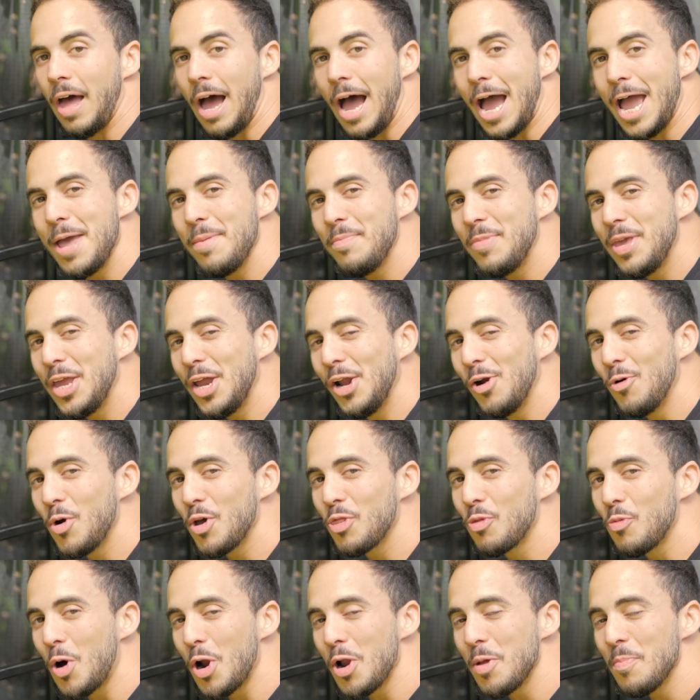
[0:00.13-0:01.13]
I am here
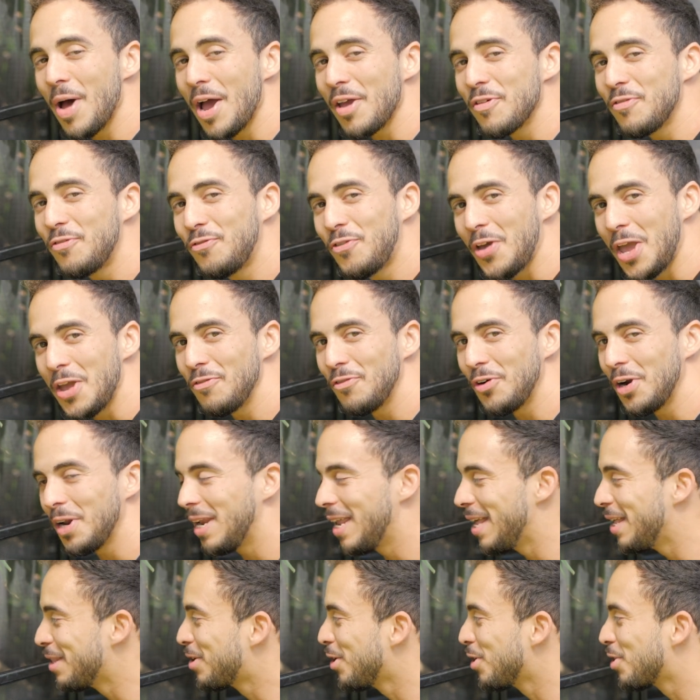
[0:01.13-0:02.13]
with one of my favorite
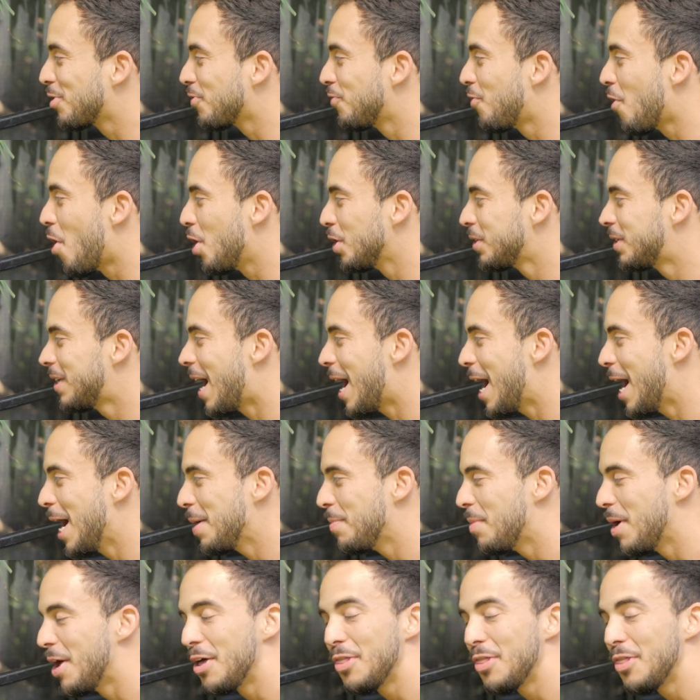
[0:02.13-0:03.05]
lizards of all time,